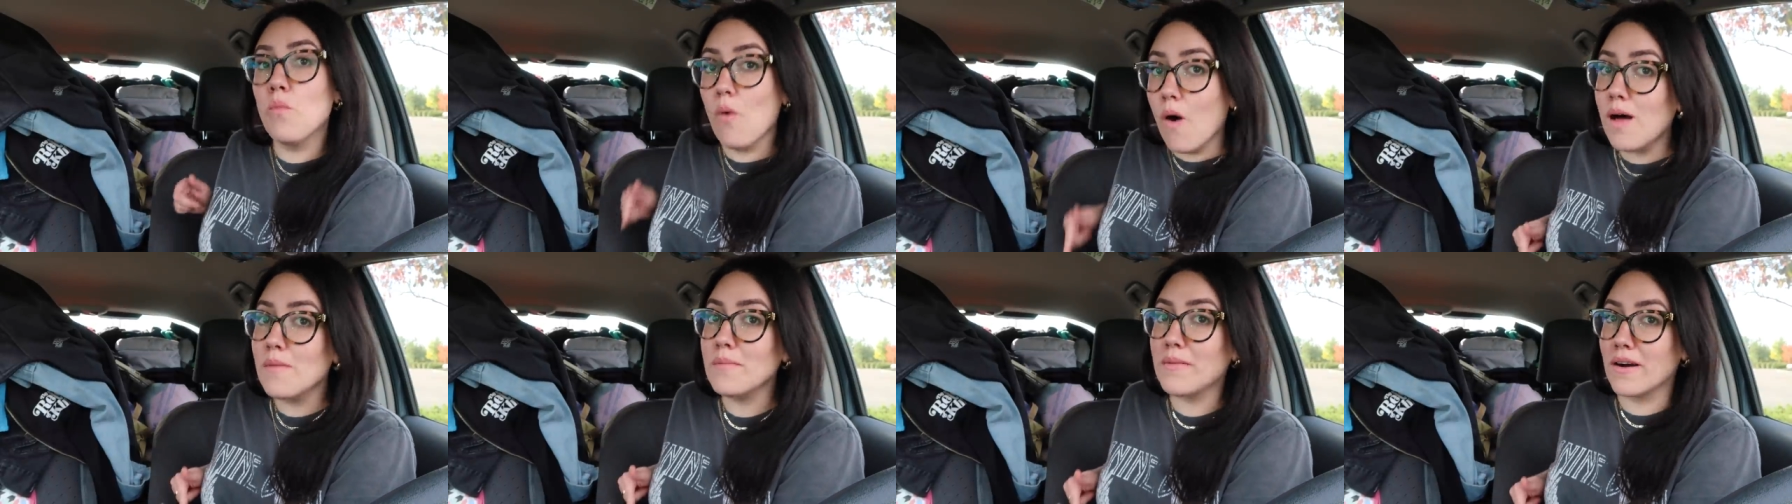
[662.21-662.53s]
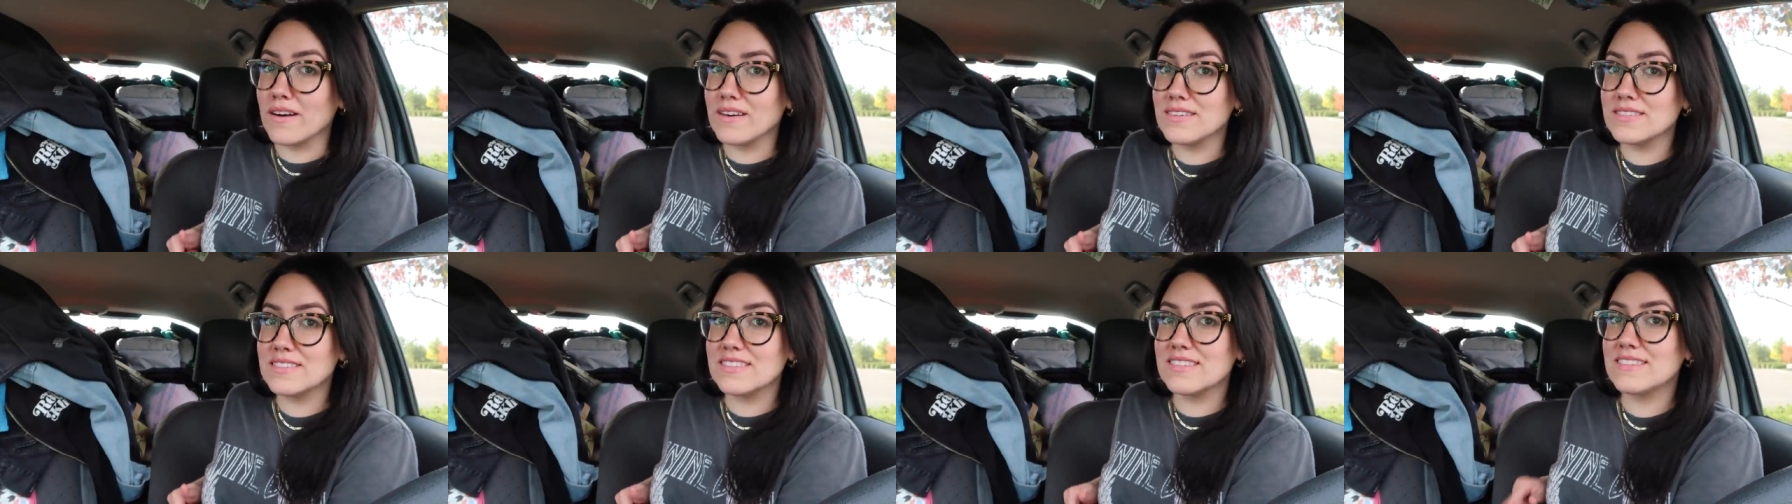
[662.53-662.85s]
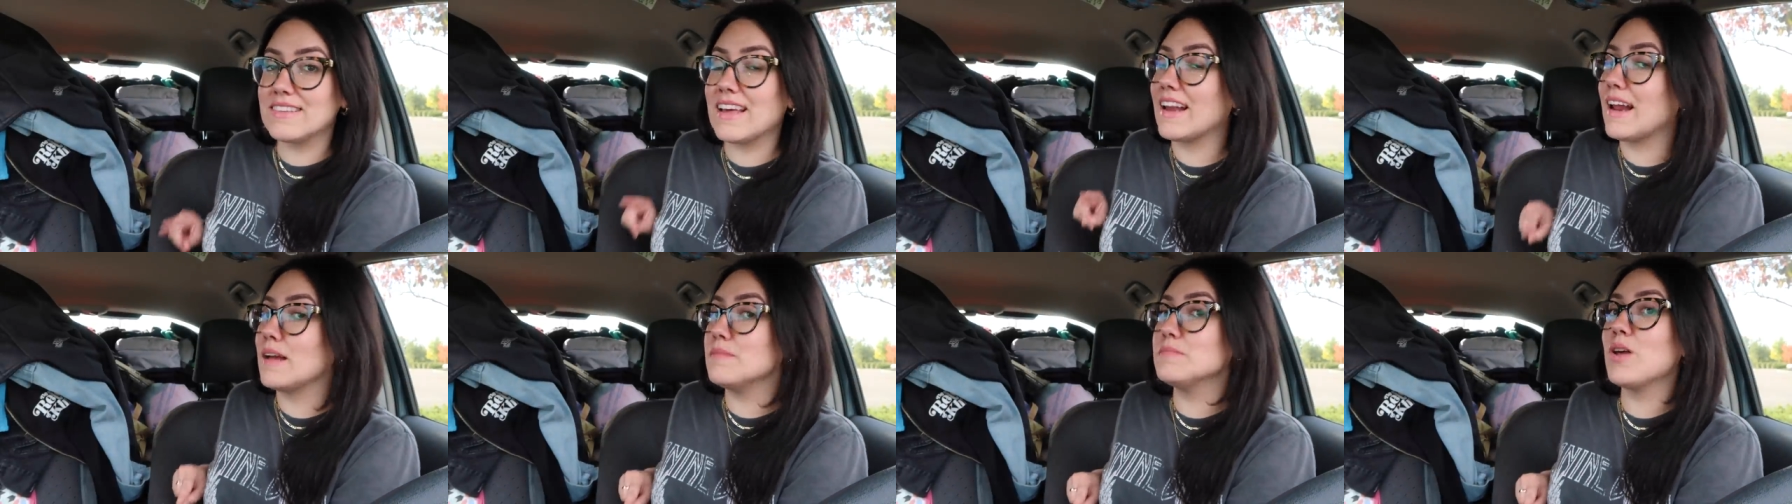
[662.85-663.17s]
Walmart
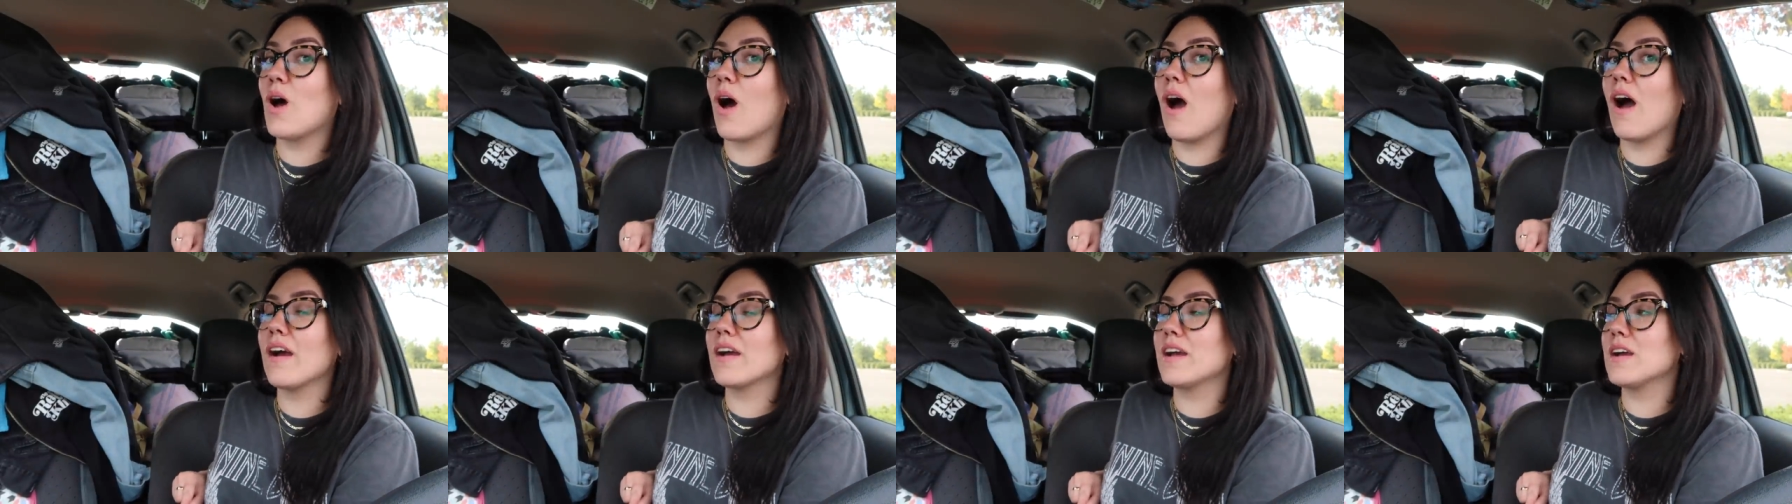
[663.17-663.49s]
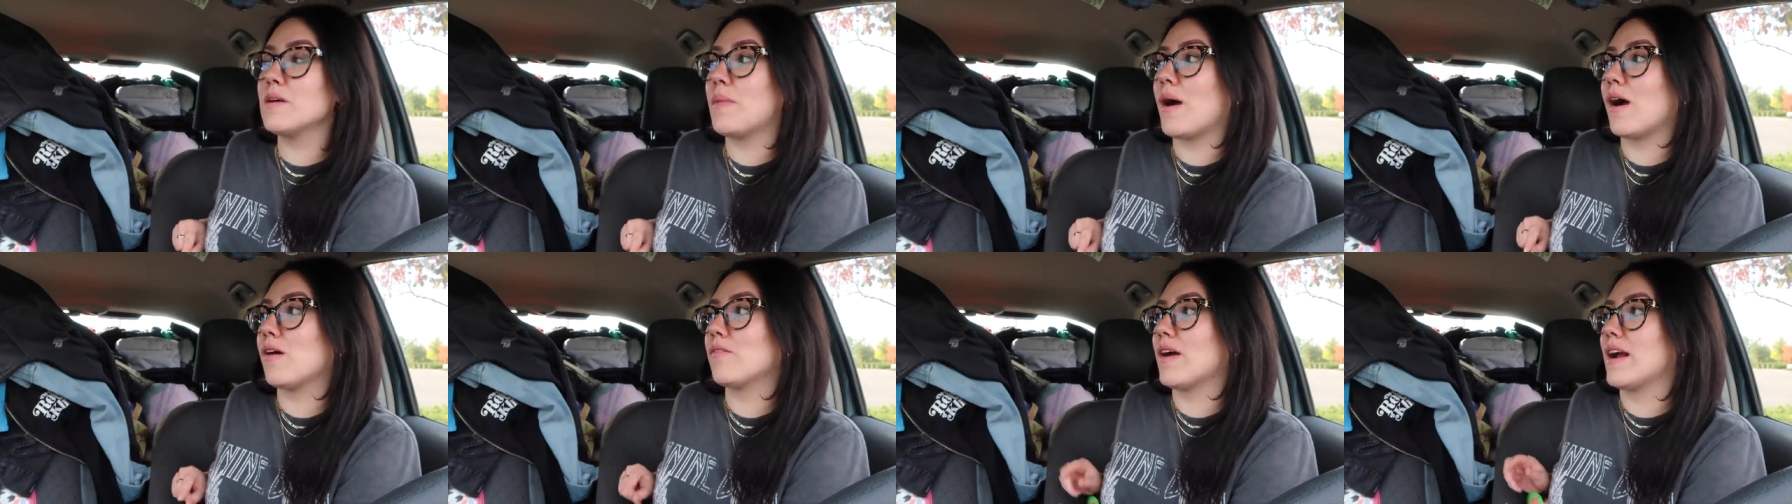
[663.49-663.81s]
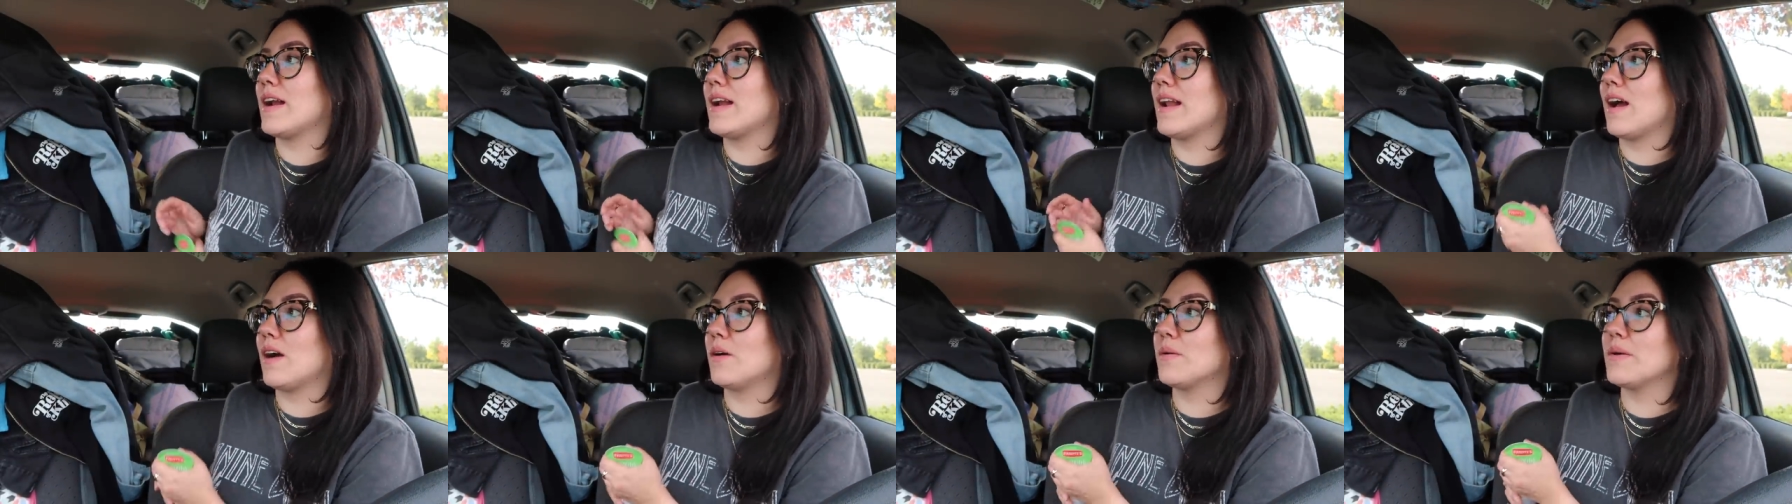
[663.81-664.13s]
that I'm talking about
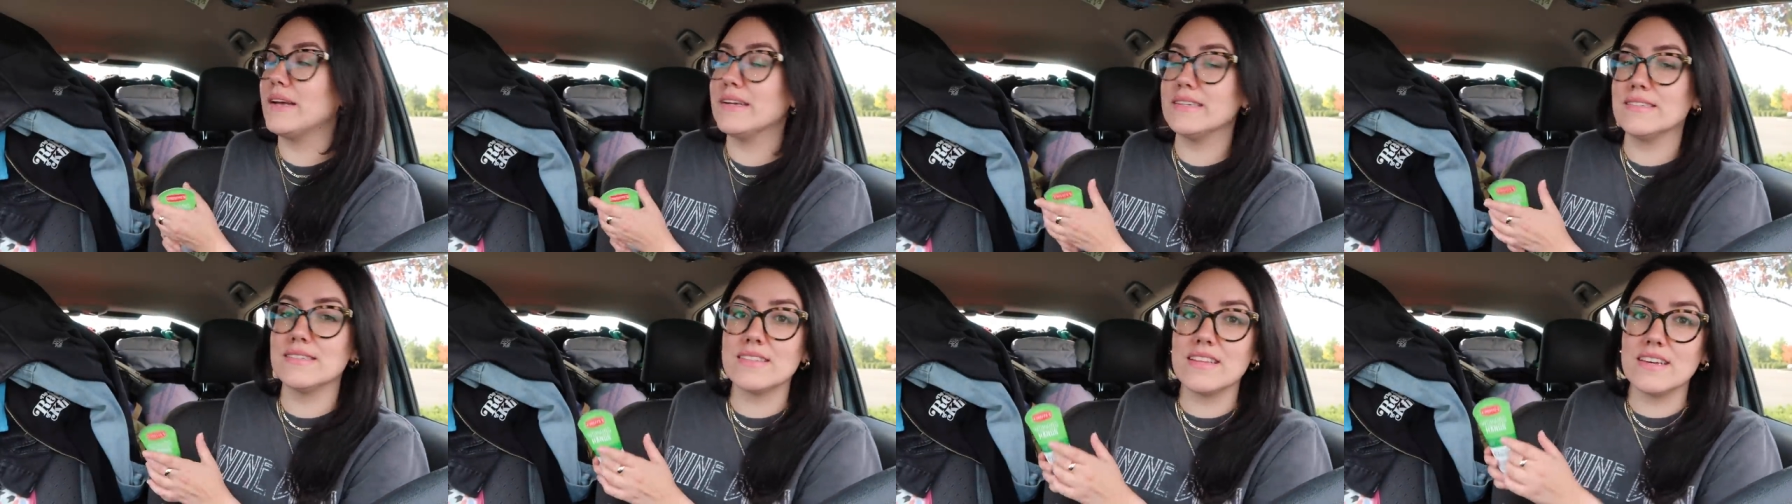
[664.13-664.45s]
right now, it's